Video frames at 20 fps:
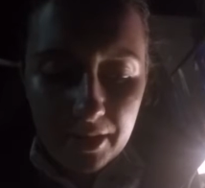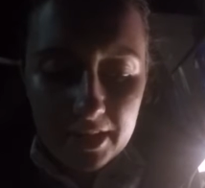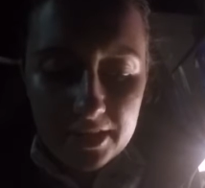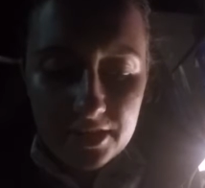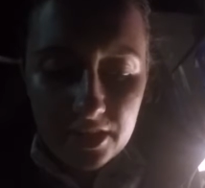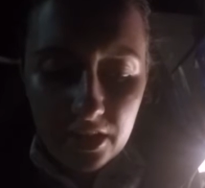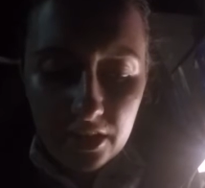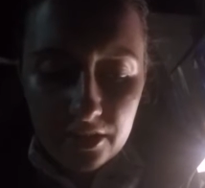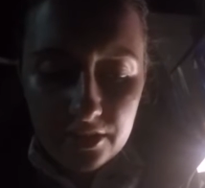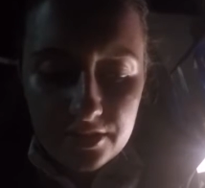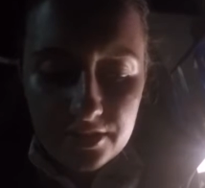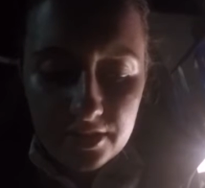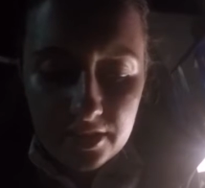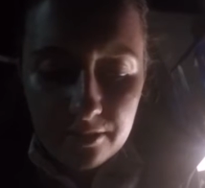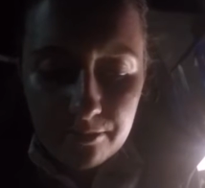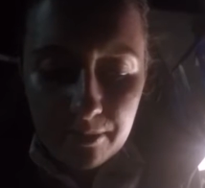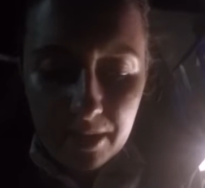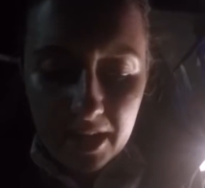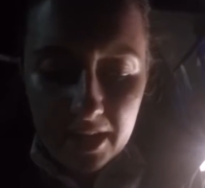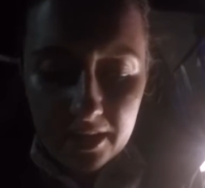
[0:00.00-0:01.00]
by a tall,
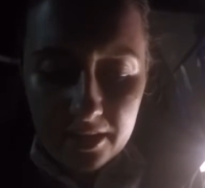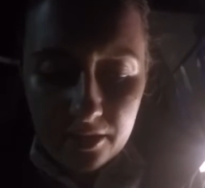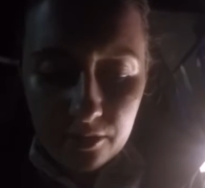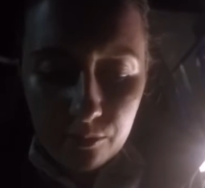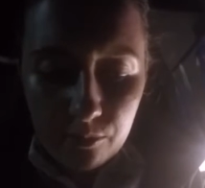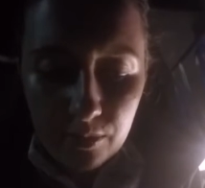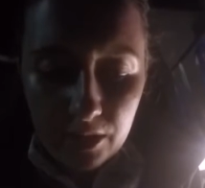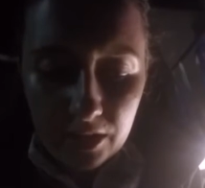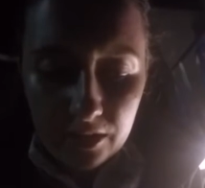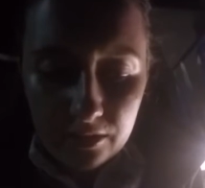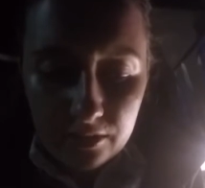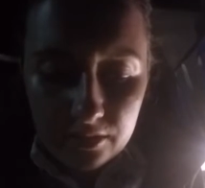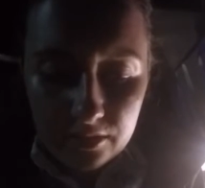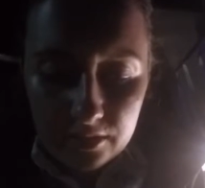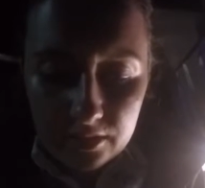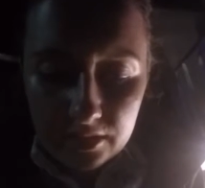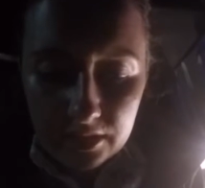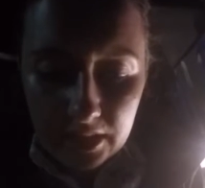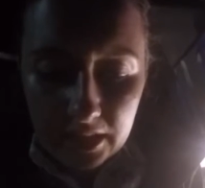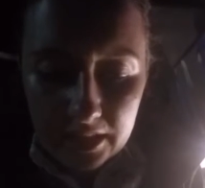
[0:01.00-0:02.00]
slim man in a
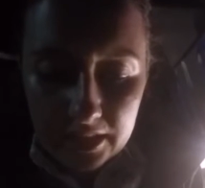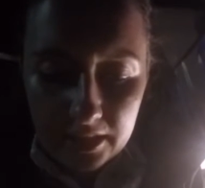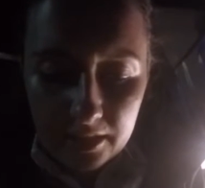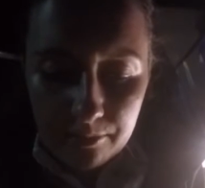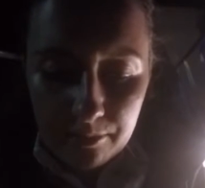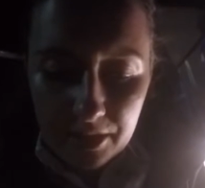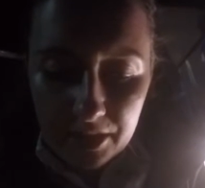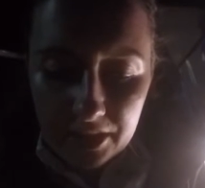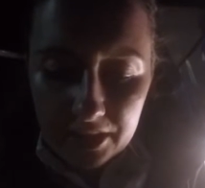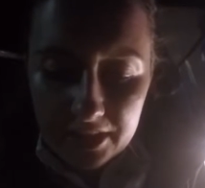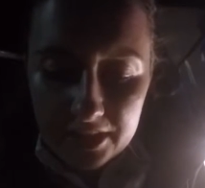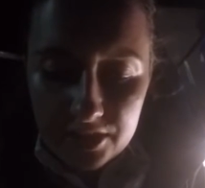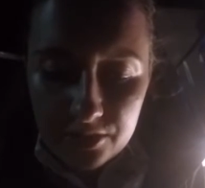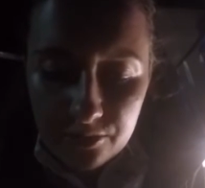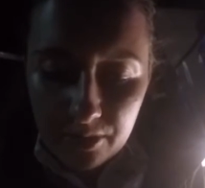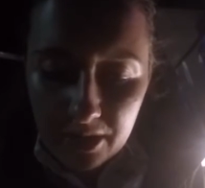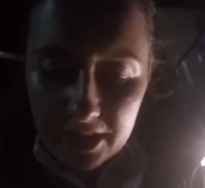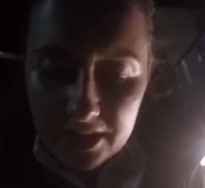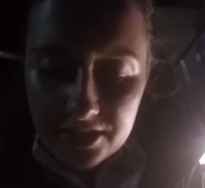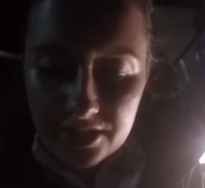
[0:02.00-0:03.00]
well-cut American
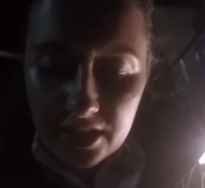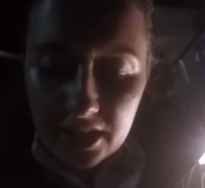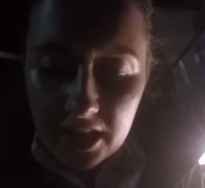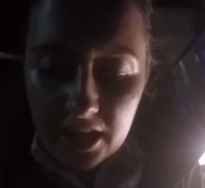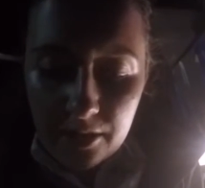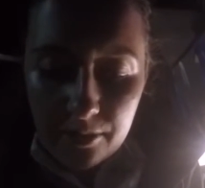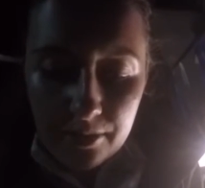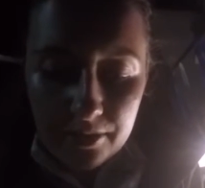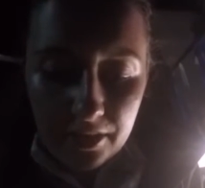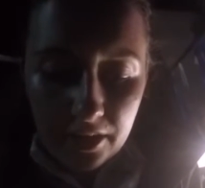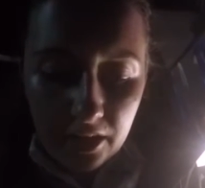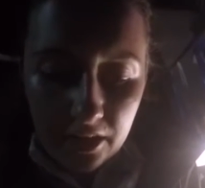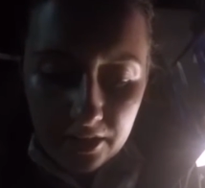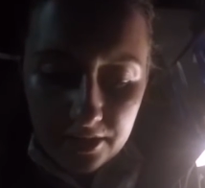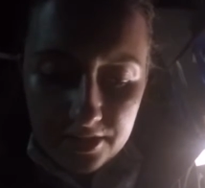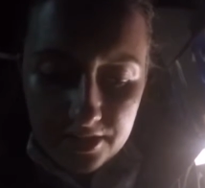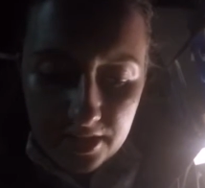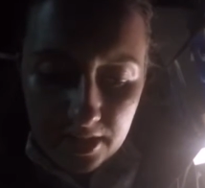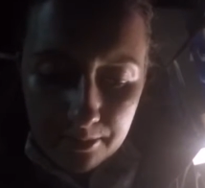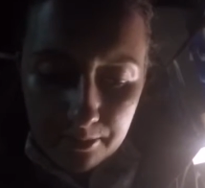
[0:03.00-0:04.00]
tweeds, with a
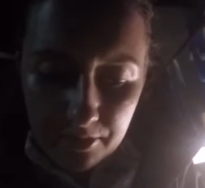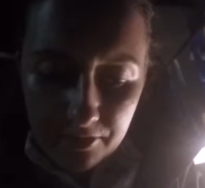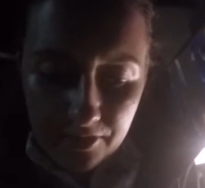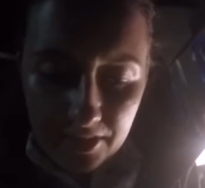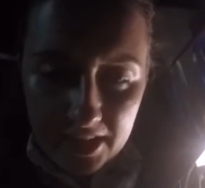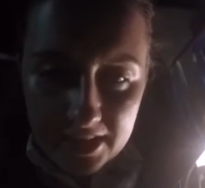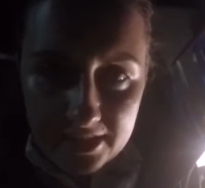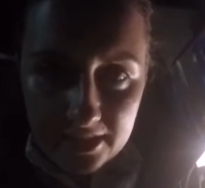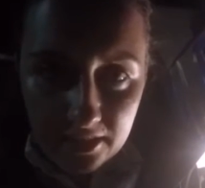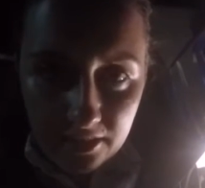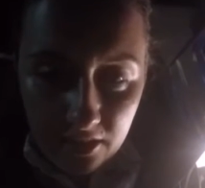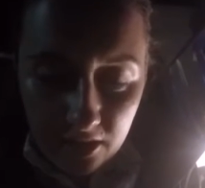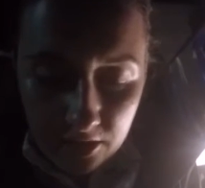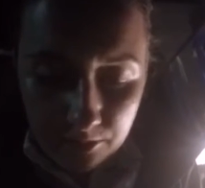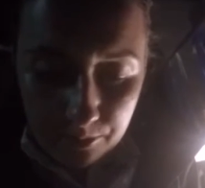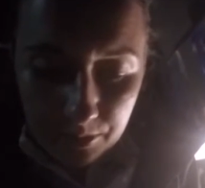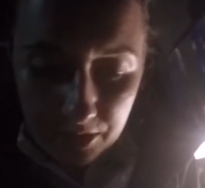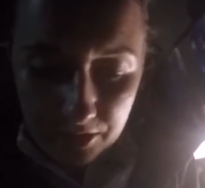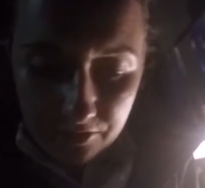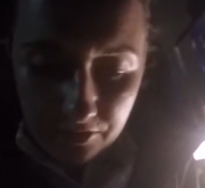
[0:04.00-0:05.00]
hard, somber face and
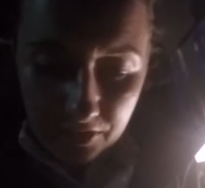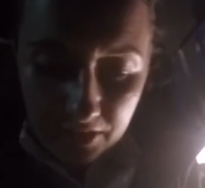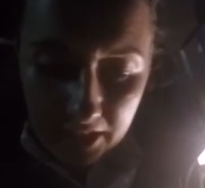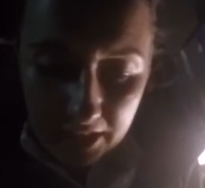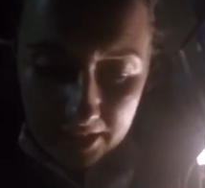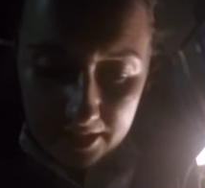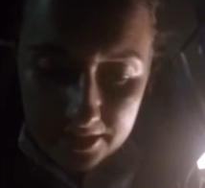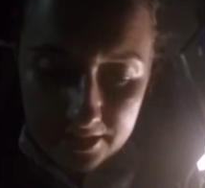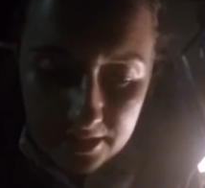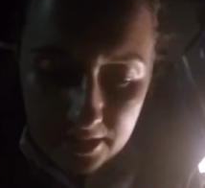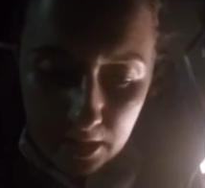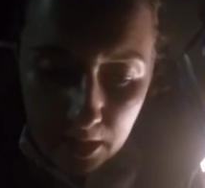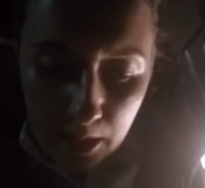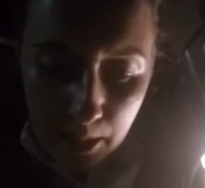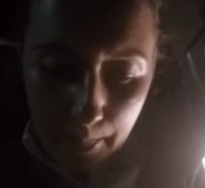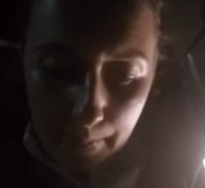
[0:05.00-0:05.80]
long, beautiful hands.